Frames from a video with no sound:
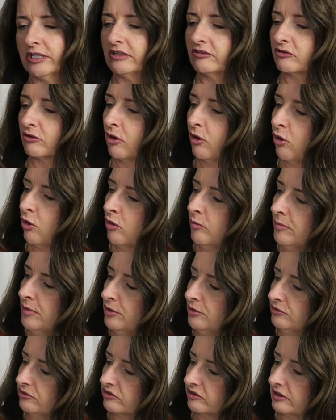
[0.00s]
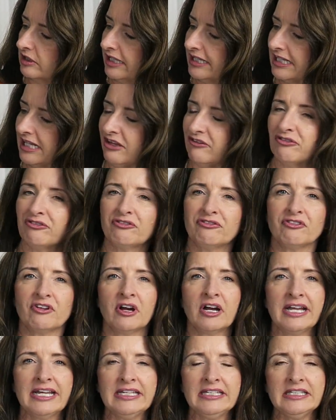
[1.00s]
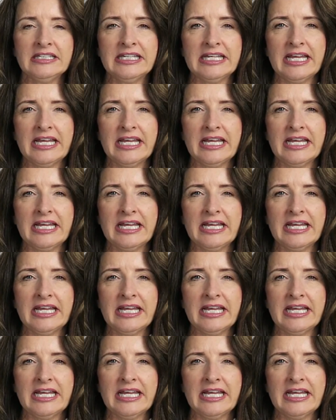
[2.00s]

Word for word: It's almost like a fine